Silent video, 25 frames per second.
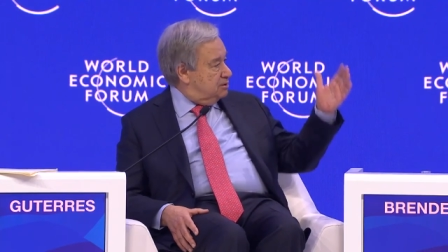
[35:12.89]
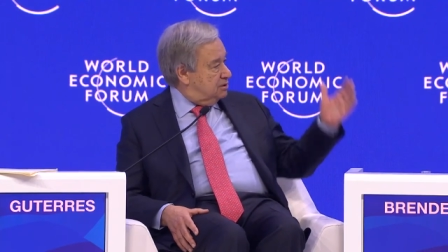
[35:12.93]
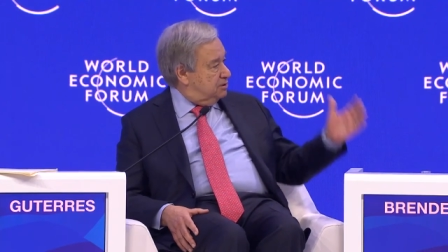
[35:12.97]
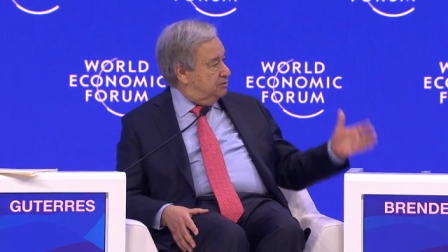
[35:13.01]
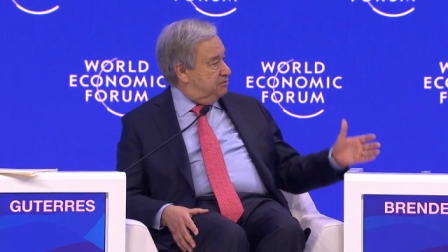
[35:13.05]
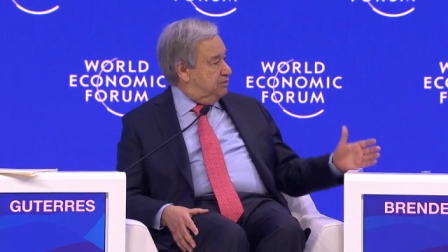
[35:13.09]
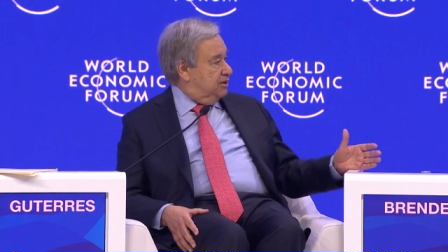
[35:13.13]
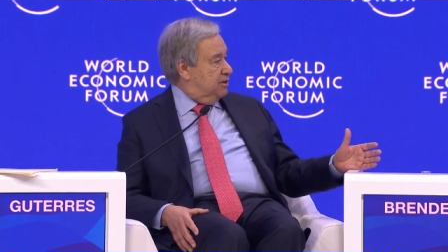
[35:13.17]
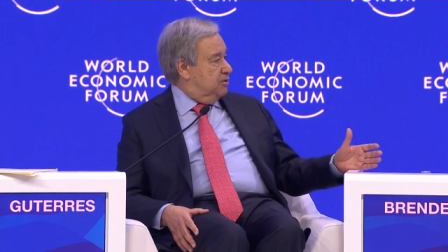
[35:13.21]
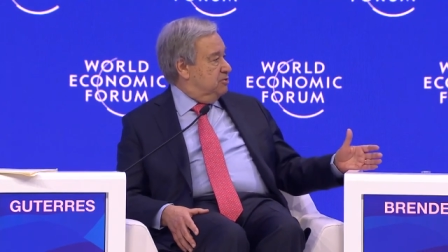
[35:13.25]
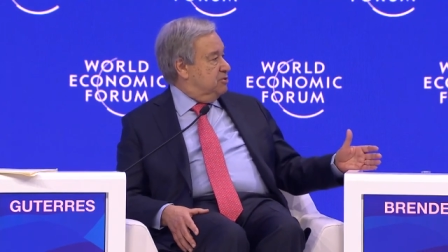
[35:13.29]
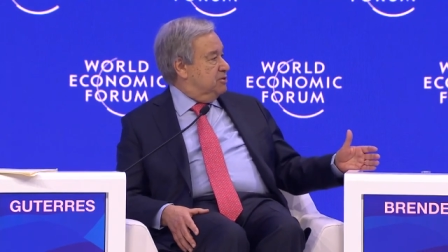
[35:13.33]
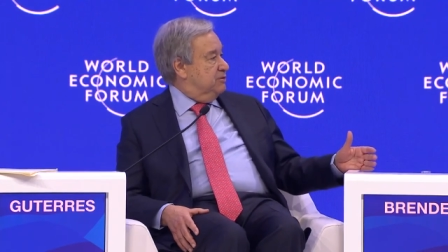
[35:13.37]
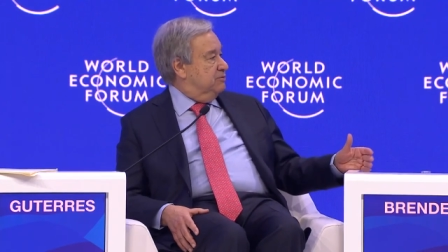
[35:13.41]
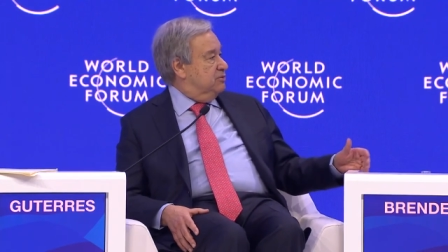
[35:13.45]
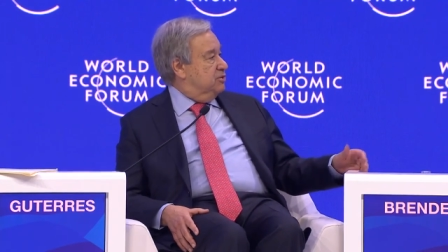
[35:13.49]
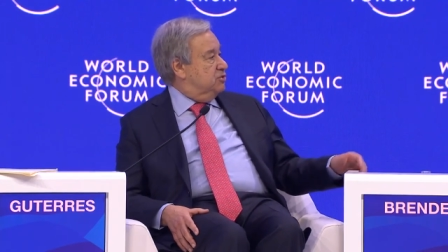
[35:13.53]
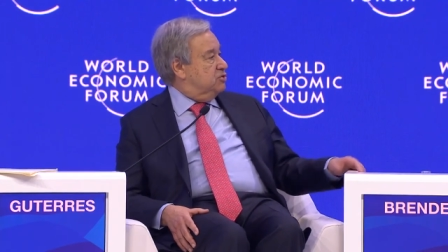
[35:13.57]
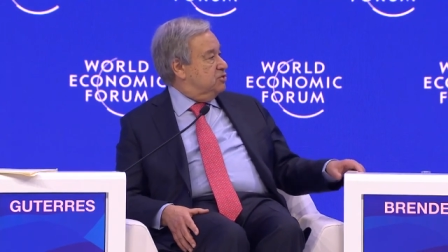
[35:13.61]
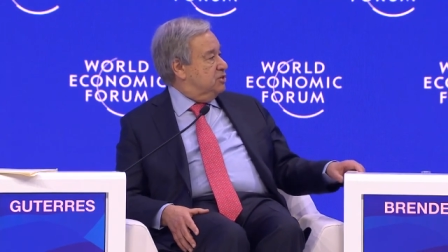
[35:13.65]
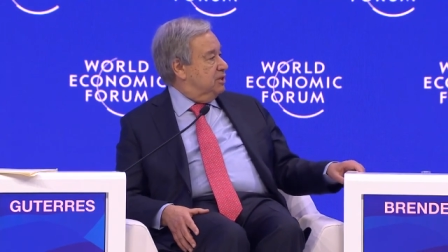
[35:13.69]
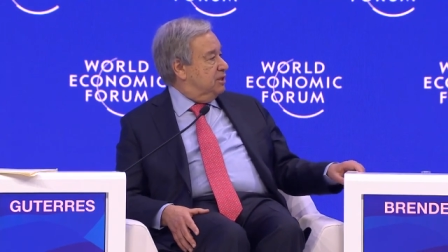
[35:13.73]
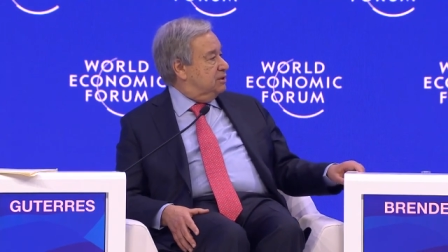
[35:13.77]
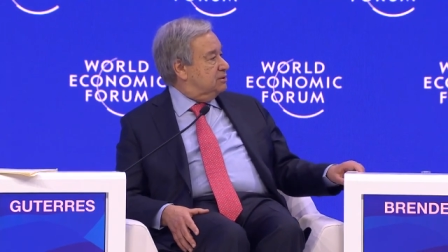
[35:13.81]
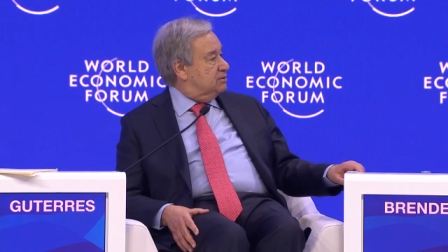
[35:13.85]
the values of the
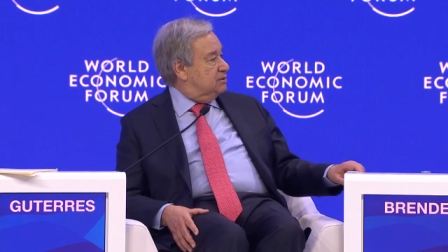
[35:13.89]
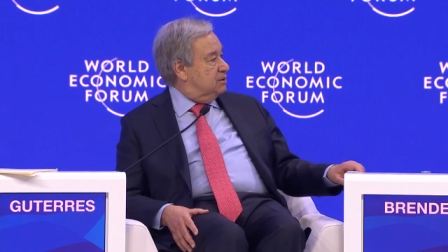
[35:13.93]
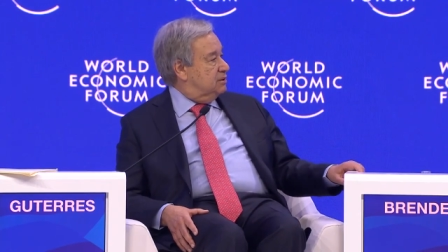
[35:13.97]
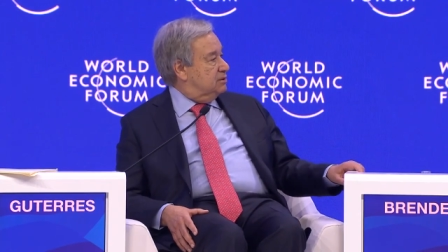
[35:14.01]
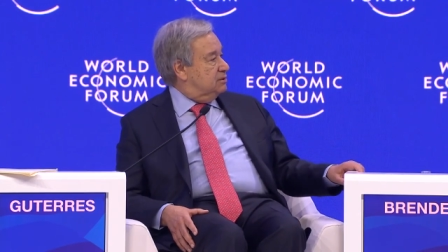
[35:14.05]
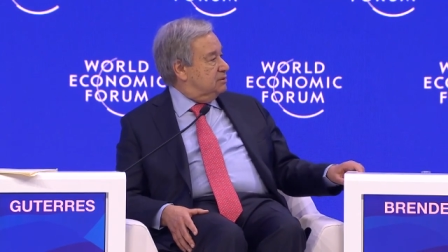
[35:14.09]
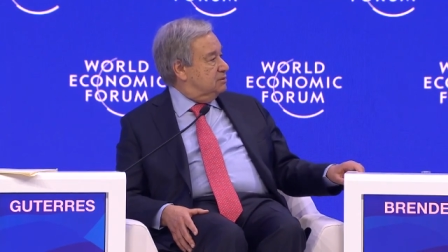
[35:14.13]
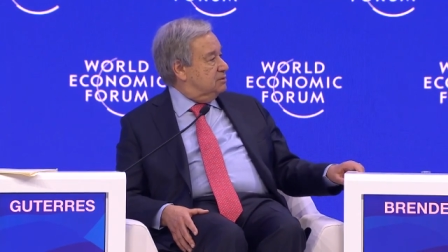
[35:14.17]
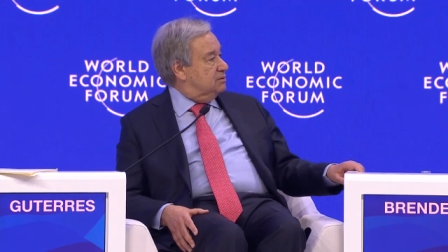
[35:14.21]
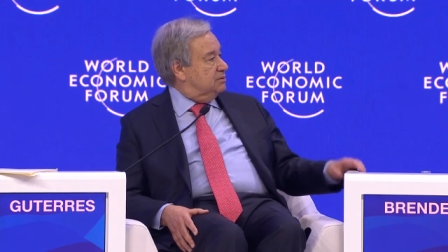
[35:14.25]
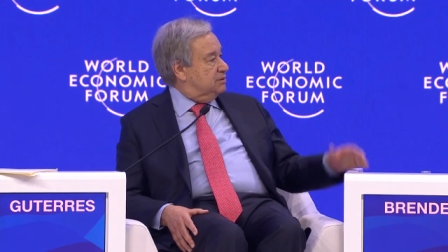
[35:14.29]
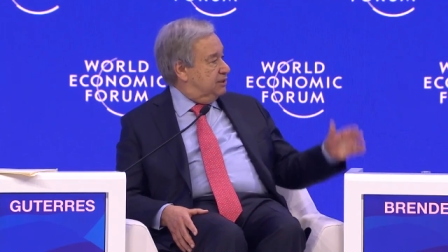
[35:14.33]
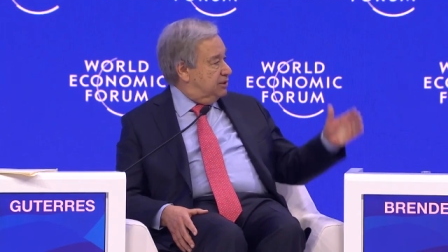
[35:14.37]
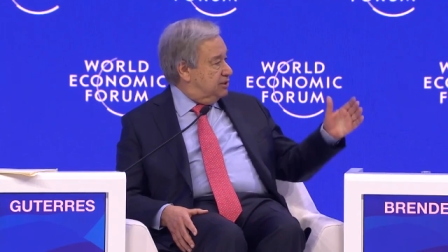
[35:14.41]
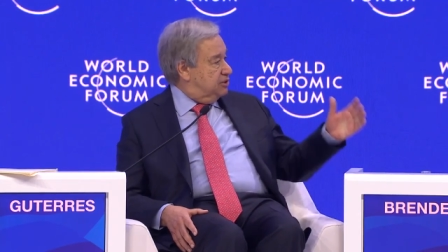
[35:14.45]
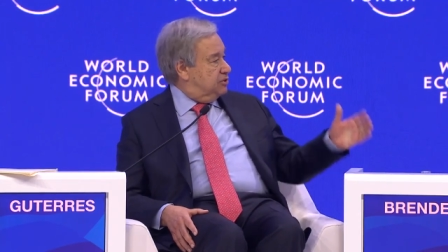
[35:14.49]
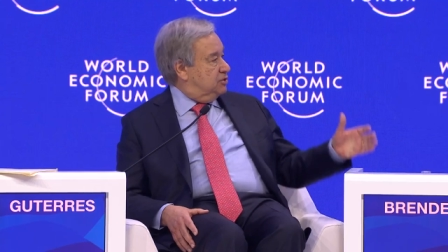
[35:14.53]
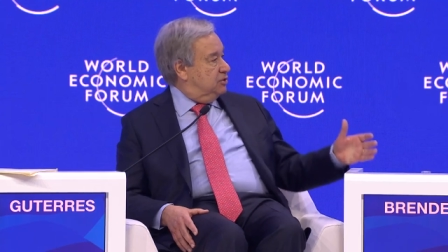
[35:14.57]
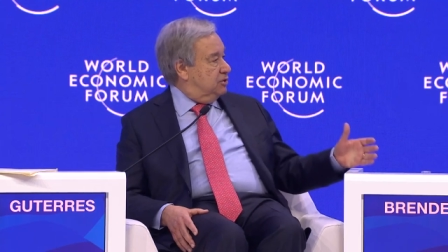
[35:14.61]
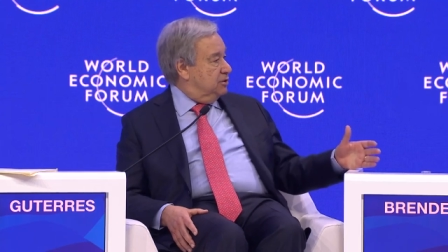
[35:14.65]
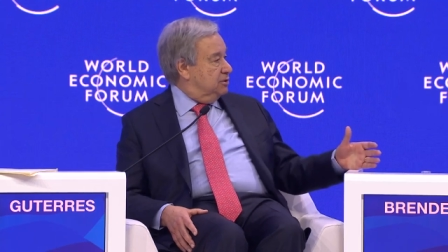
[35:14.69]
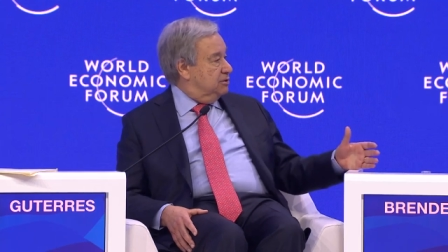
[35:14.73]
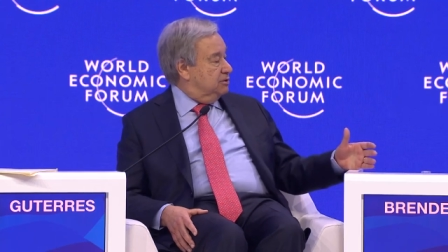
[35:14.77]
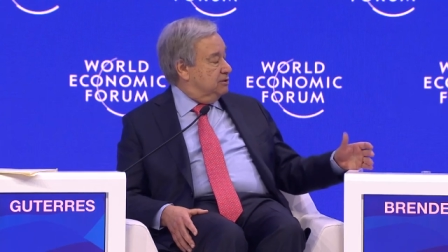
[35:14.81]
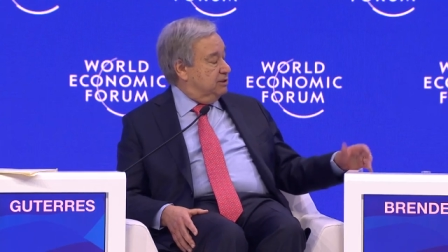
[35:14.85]
Charter, territorial